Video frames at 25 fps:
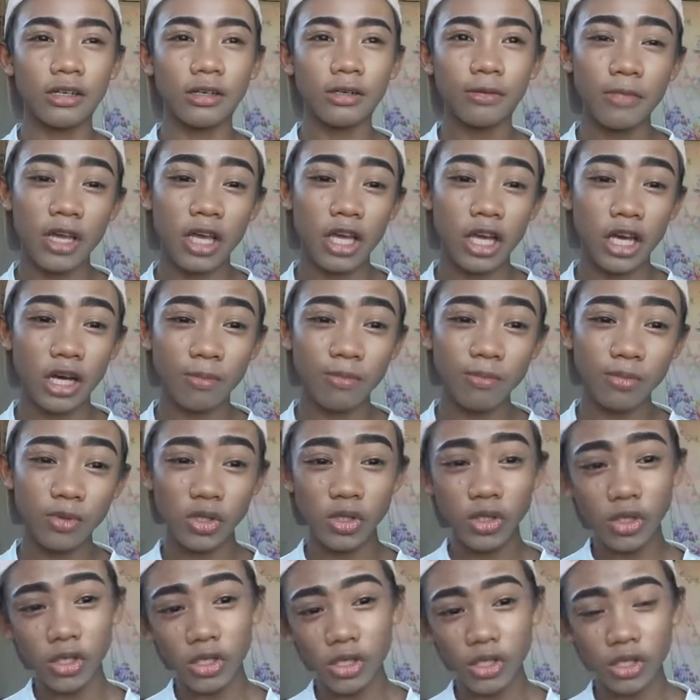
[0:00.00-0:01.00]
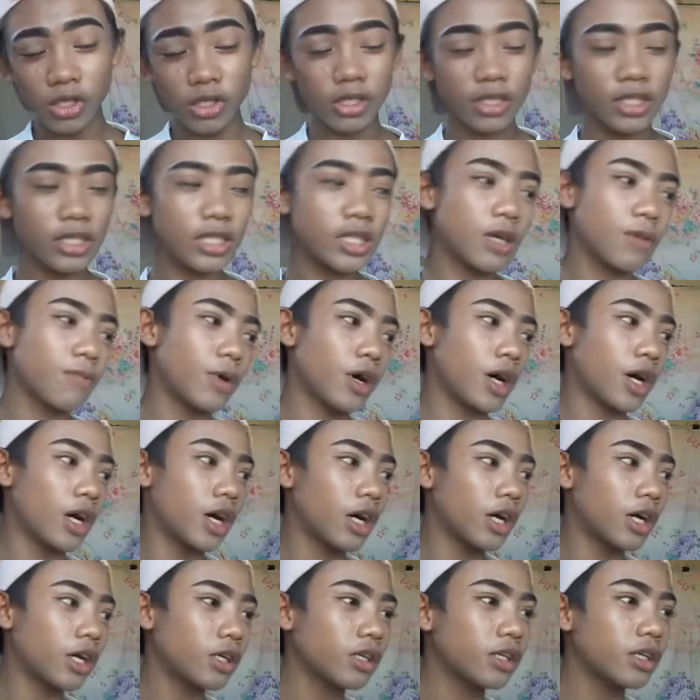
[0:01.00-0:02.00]
makeup gurus, di
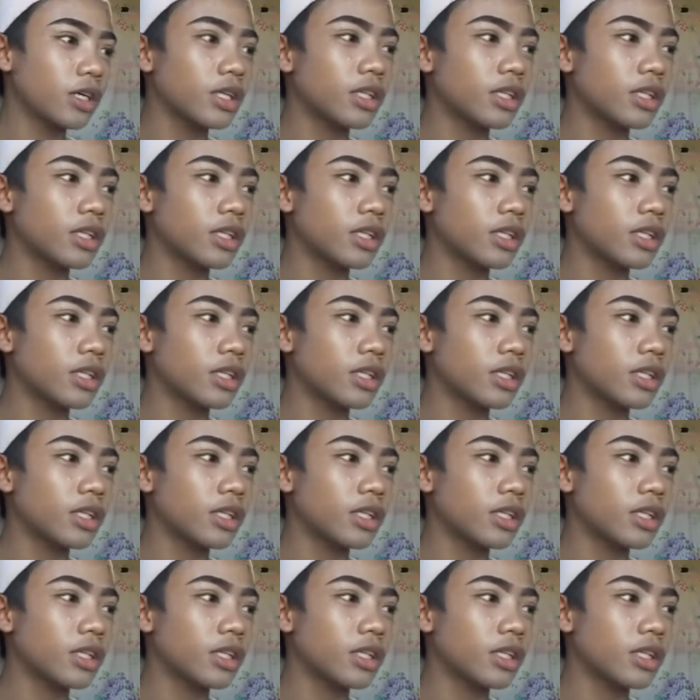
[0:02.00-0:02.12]
ba?